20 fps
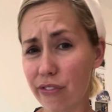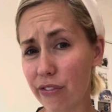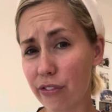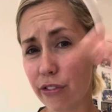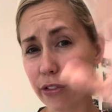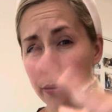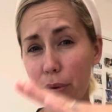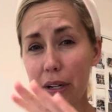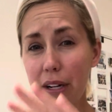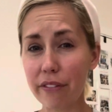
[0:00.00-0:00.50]

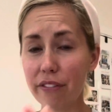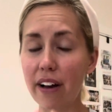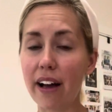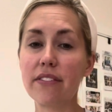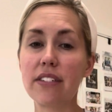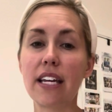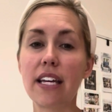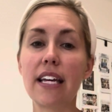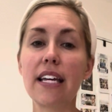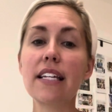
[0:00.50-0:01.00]
3 to 5
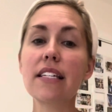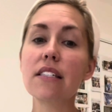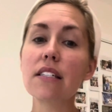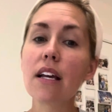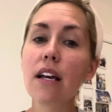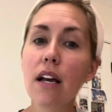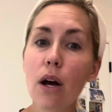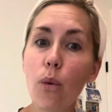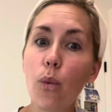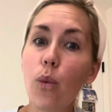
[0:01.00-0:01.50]
days,
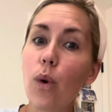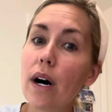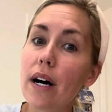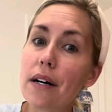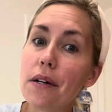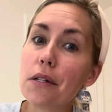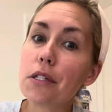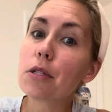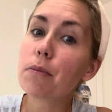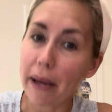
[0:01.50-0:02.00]

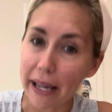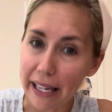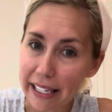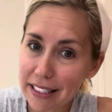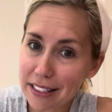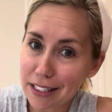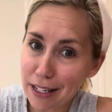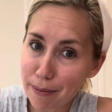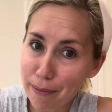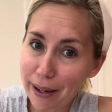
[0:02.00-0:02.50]
was
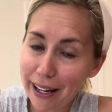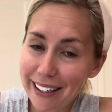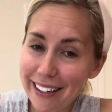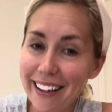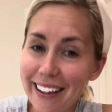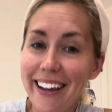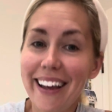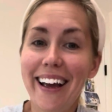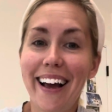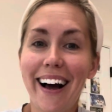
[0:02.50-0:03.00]
pasty butt.
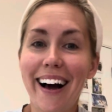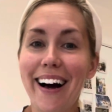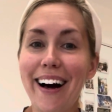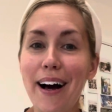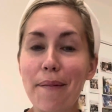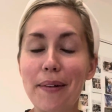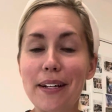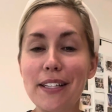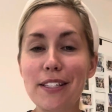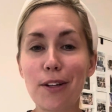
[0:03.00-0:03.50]

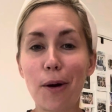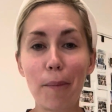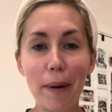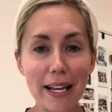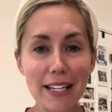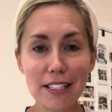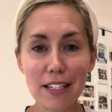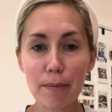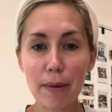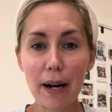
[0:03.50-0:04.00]
And so
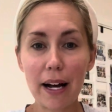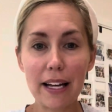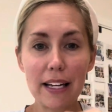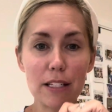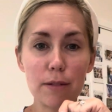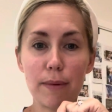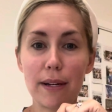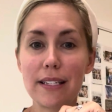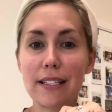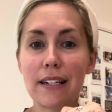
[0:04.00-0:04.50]
pasty butt is
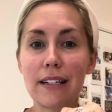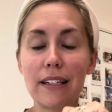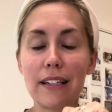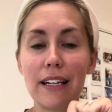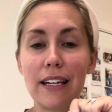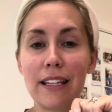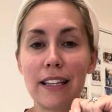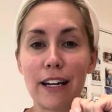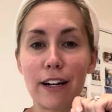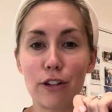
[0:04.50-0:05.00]

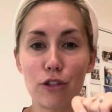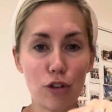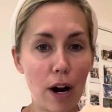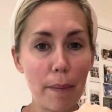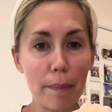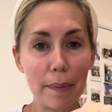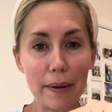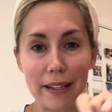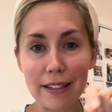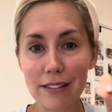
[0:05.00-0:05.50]
basically their
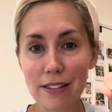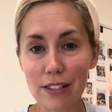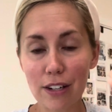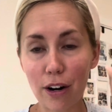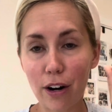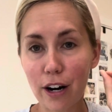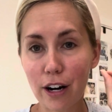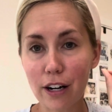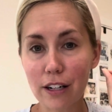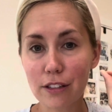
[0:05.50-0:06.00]
droppings
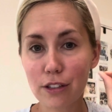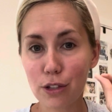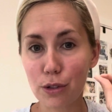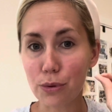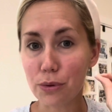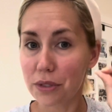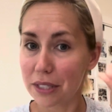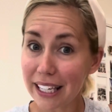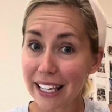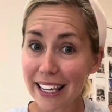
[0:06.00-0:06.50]
are too
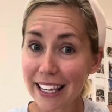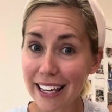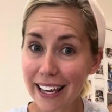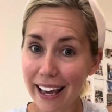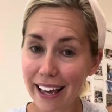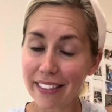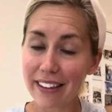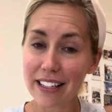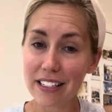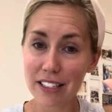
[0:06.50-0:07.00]
sticky
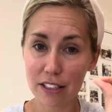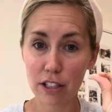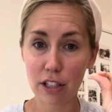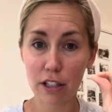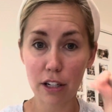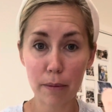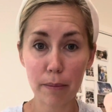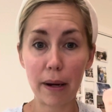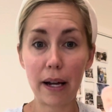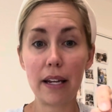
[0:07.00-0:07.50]
and they stick to
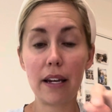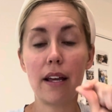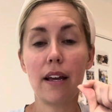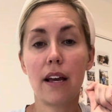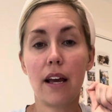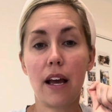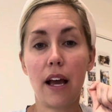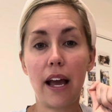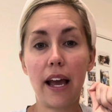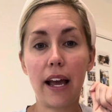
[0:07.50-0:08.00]
their butt.
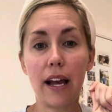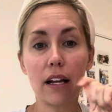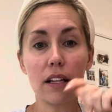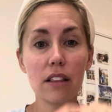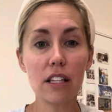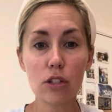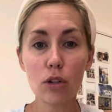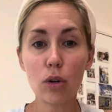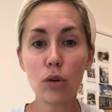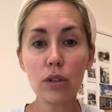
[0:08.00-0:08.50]
And
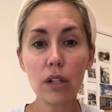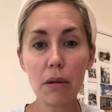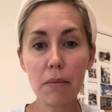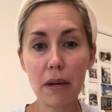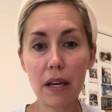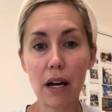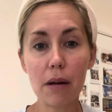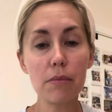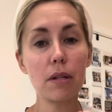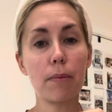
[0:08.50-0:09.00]
this only
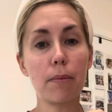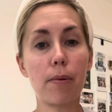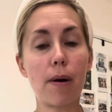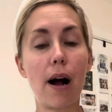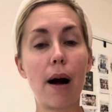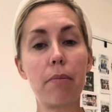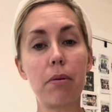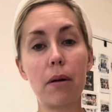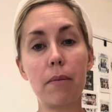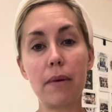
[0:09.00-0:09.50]
becomes a
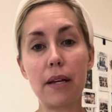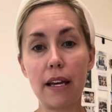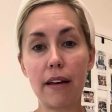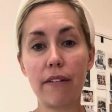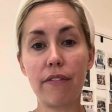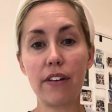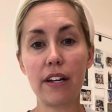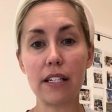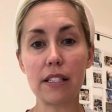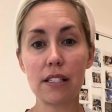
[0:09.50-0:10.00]
problem
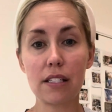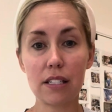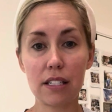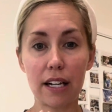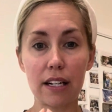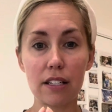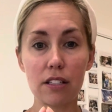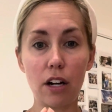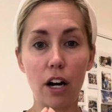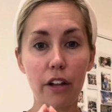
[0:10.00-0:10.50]
if it
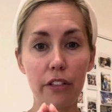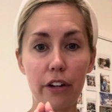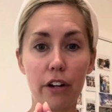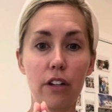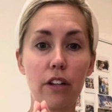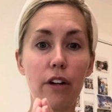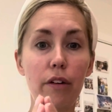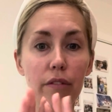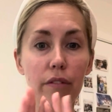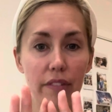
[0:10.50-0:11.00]
sticks on their
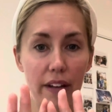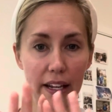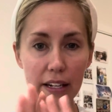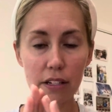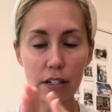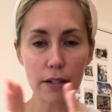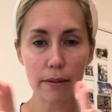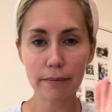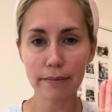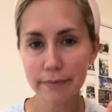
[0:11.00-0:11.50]
little
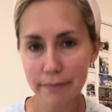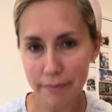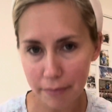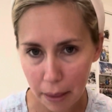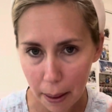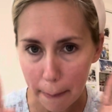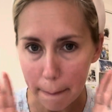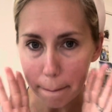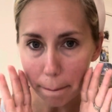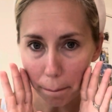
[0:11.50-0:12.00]

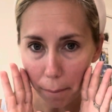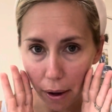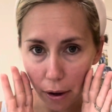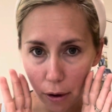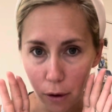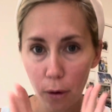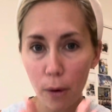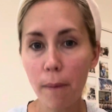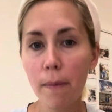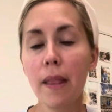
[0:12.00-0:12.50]

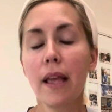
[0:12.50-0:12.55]
butthole.